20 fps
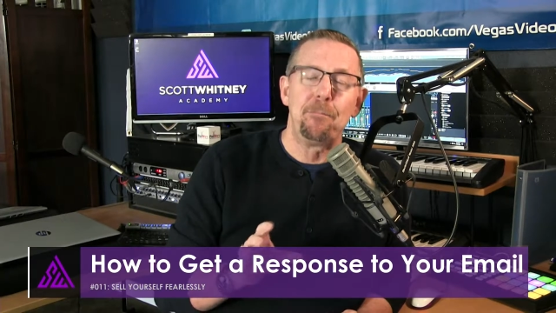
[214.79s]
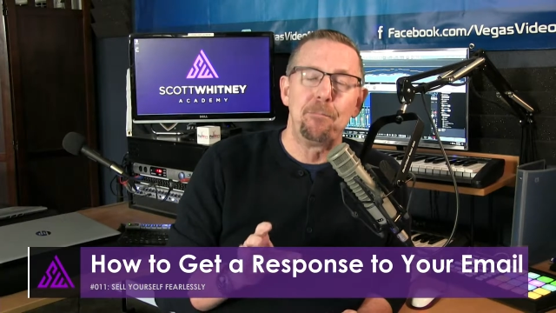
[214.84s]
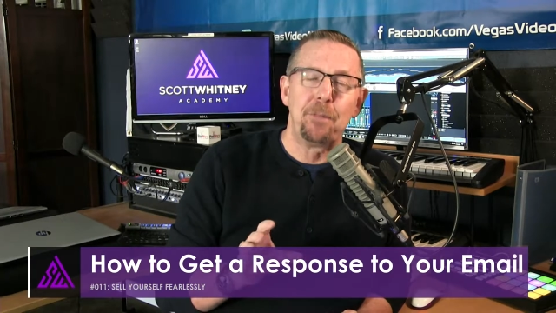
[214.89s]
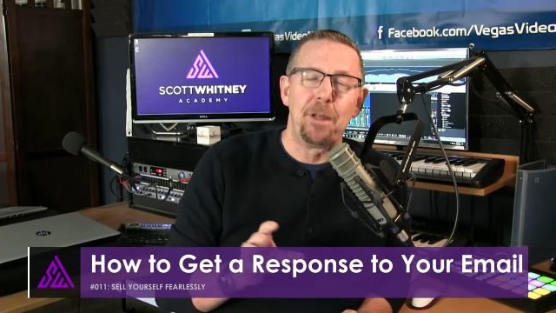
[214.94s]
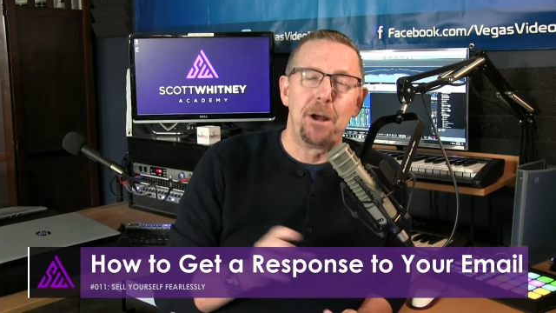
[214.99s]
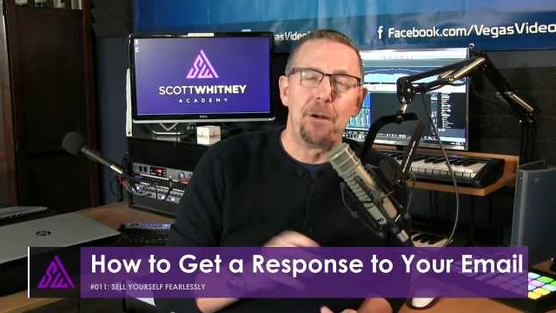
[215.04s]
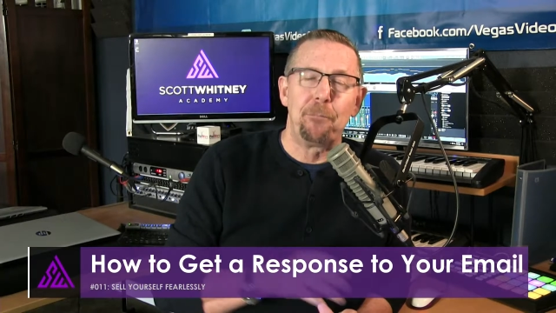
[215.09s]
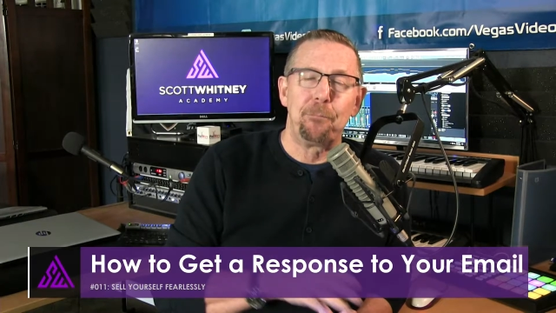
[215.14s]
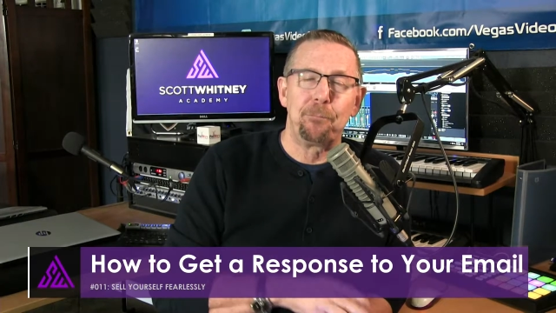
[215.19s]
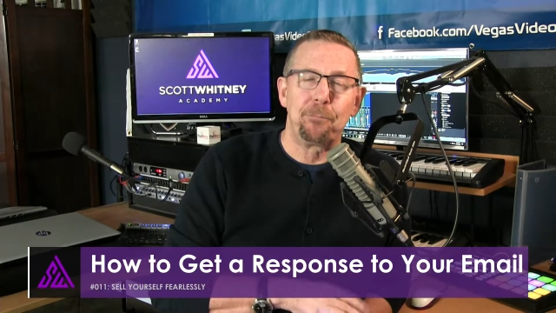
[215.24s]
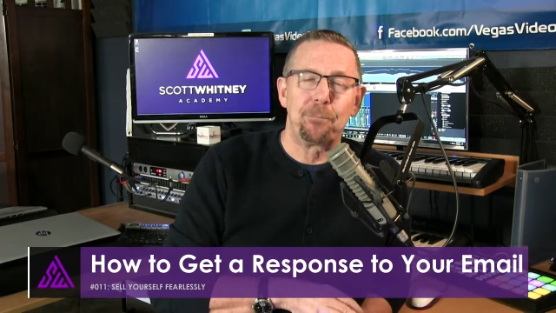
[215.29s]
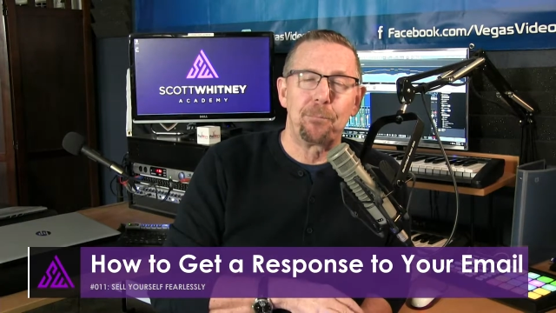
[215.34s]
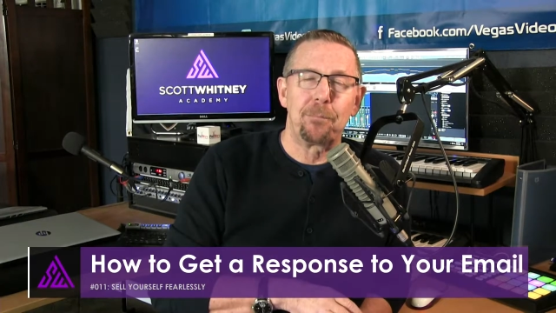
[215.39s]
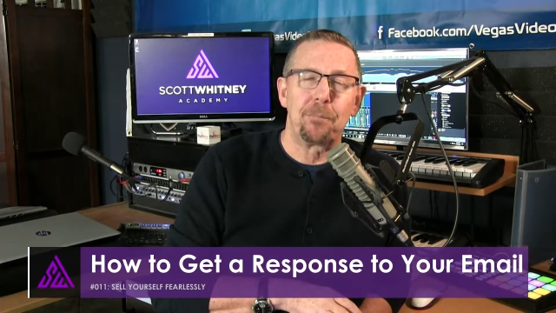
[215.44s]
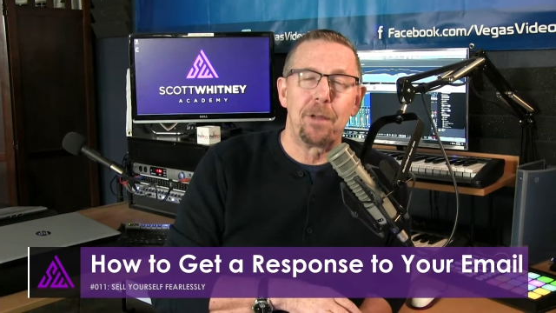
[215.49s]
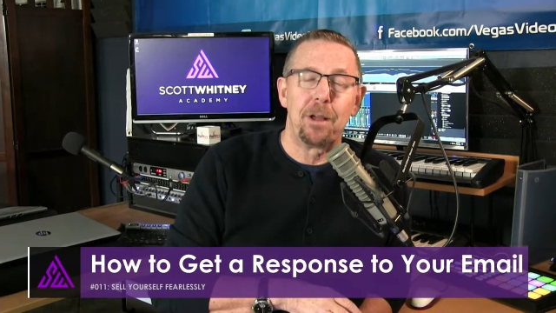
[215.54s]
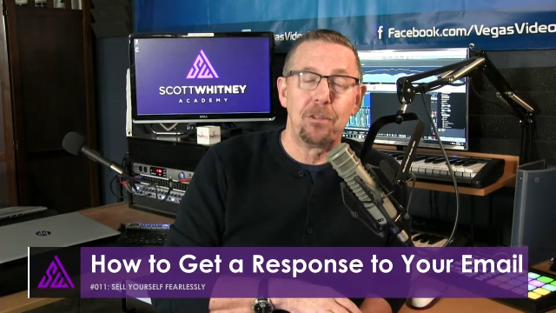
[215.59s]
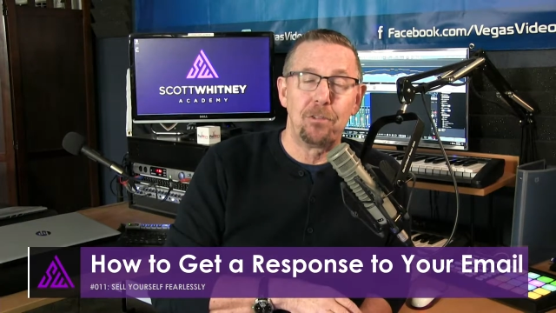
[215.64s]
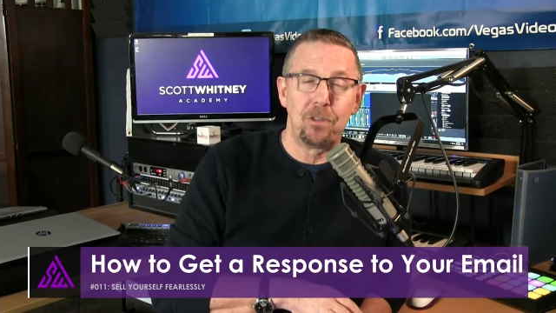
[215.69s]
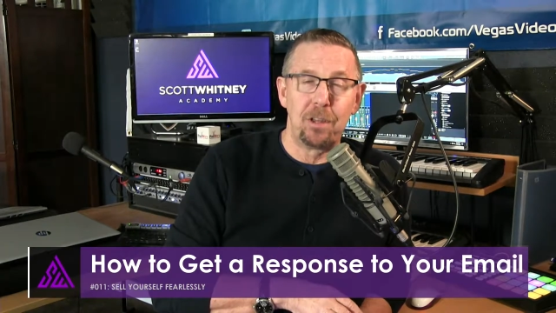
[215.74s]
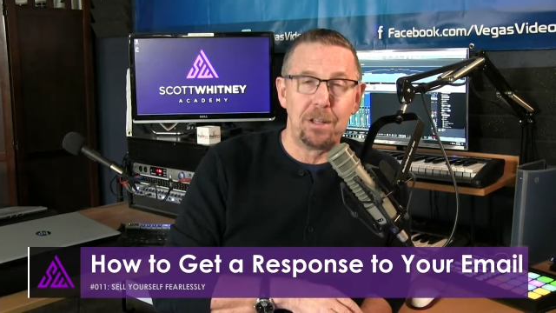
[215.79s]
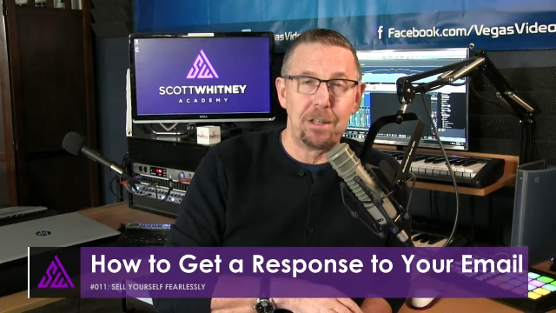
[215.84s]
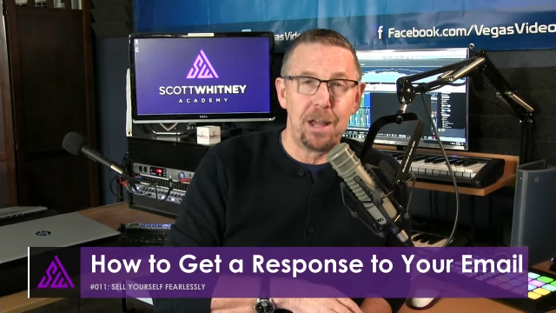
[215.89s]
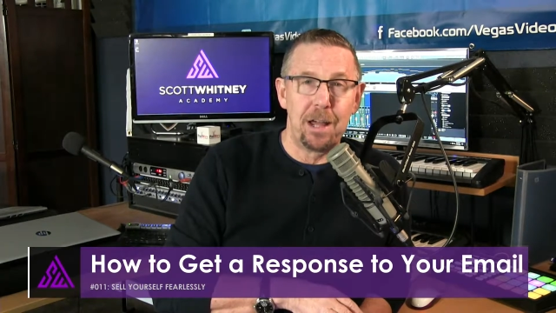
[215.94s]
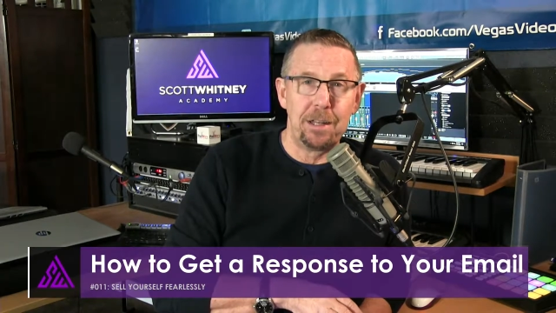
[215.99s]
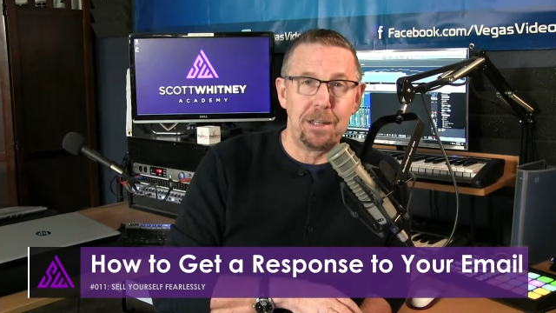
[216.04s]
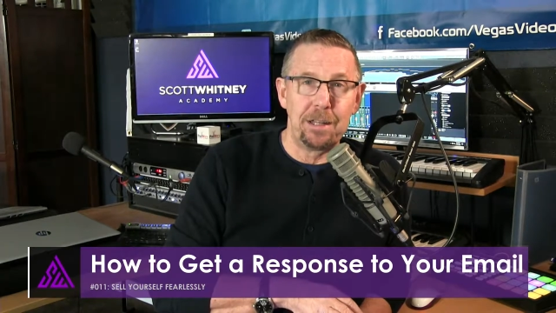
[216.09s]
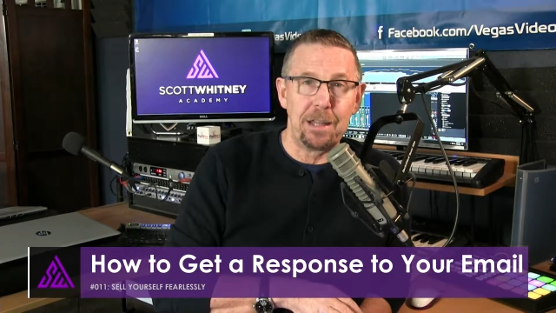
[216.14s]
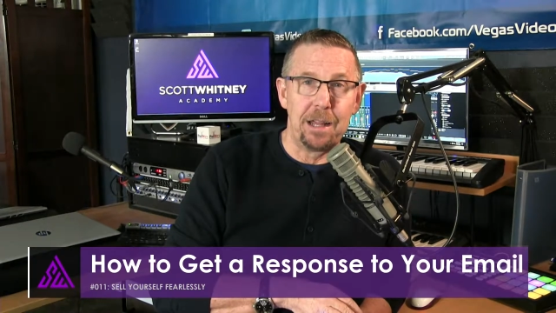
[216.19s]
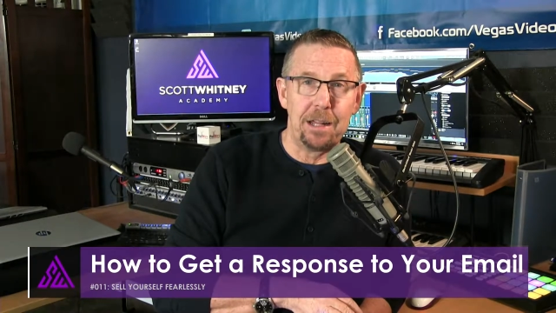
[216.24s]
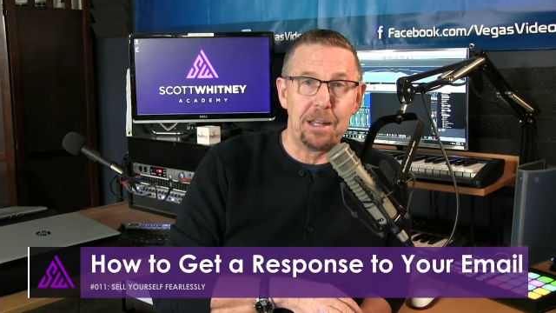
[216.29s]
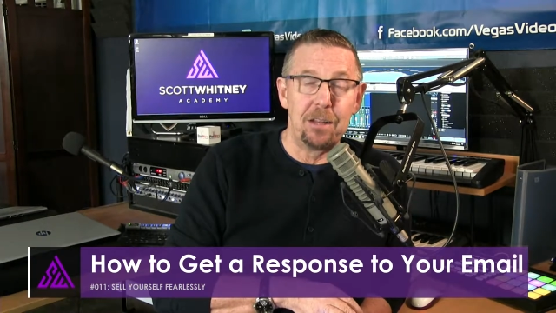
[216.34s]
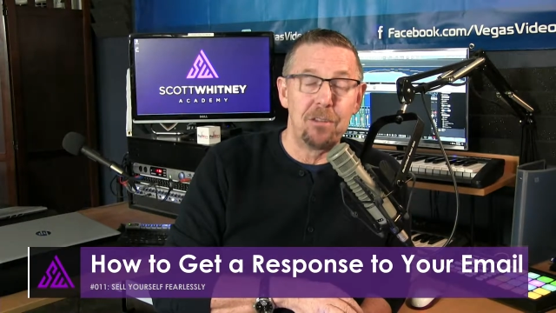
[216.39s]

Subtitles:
Now, I say 98.